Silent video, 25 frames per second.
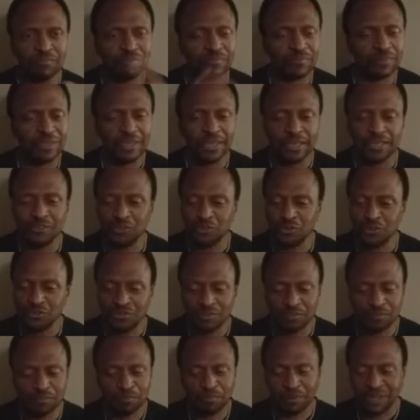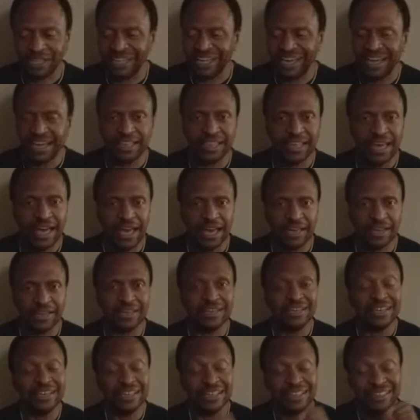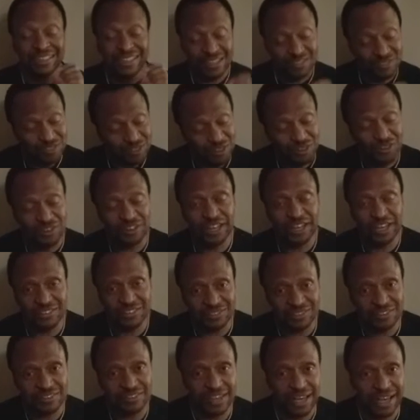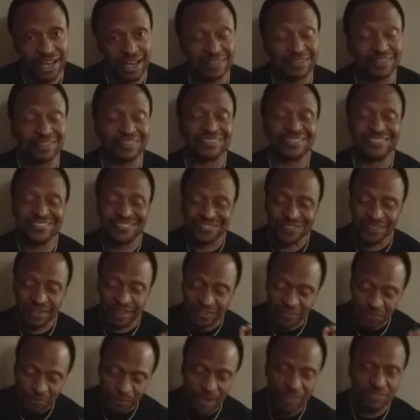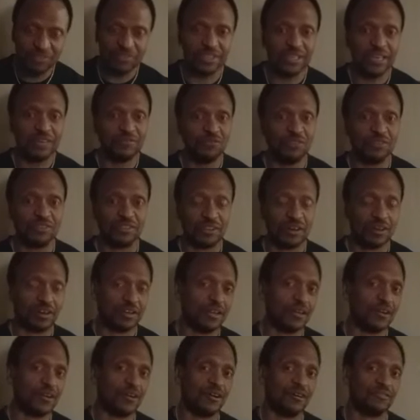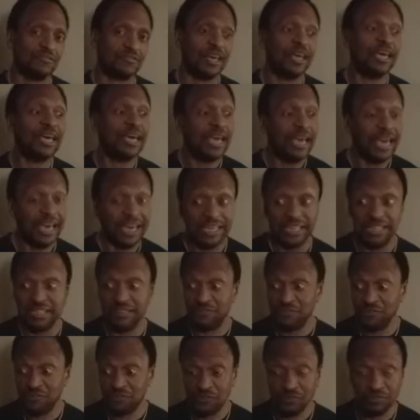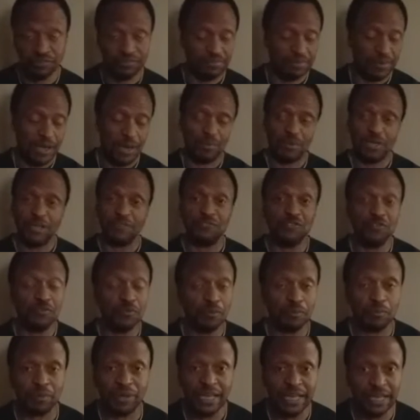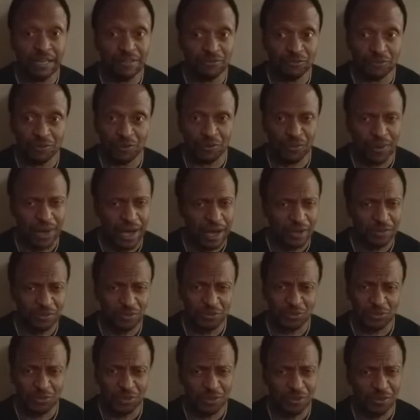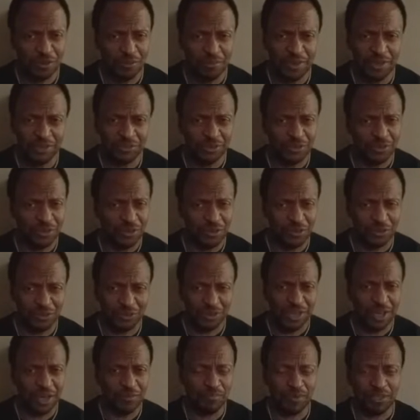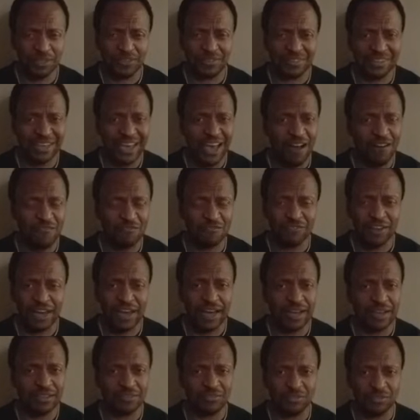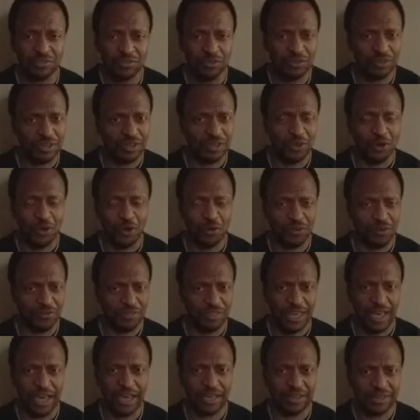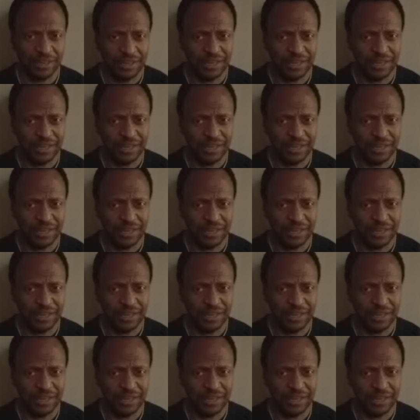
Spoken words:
Get used to playing that. That's a good exercise, especially if you're starting off. And if you've been playing for a while, just turn the metronome up and see how fast you can go with that.